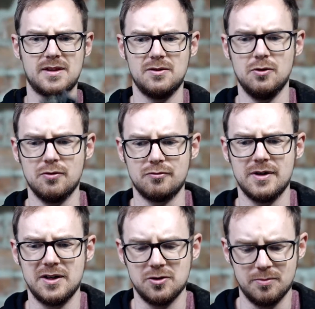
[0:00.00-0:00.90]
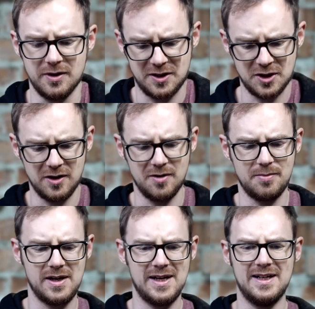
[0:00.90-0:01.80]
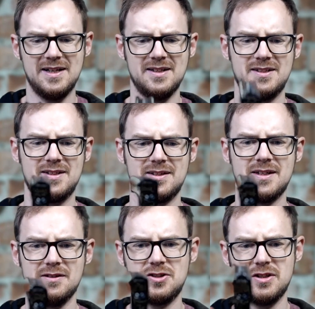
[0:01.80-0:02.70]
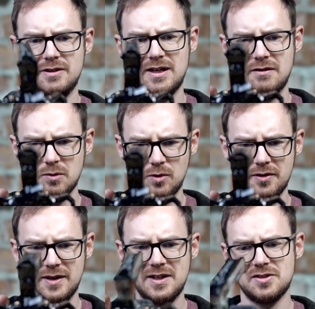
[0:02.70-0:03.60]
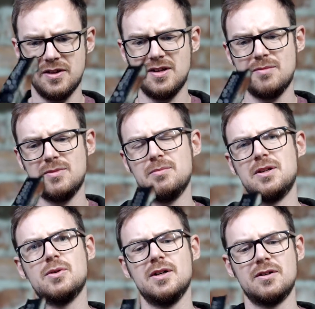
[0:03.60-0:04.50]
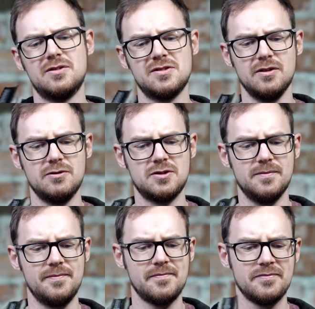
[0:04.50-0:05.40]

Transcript: or right up at the top, and kind of shoot how you want. Actually, that might be quite a good solution.